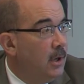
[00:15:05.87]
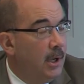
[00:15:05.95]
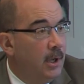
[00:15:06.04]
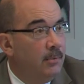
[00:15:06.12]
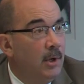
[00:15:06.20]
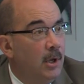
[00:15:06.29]

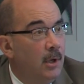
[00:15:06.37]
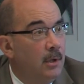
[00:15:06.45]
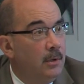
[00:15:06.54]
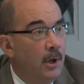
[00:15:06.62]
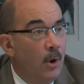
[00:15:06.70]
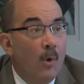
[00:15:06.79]
Uh,
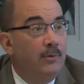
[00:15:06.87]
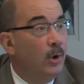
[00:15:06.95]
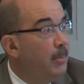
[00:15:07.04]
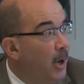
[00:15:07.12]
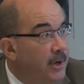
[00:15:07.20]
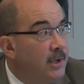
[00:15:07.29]
an
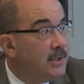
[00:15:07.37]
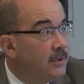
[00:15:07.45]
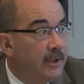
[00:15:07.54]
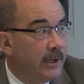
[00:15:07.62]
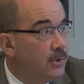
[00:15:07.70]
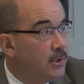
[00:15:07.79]
overabundance of
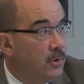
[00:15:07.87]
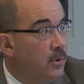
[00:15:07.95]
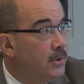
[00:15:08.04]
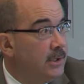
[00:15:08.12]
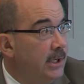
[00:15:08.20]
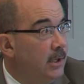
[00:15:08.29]
liquor
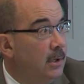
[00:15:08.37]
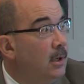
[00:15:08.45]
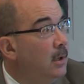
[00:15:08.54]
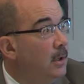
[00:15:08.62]
stores in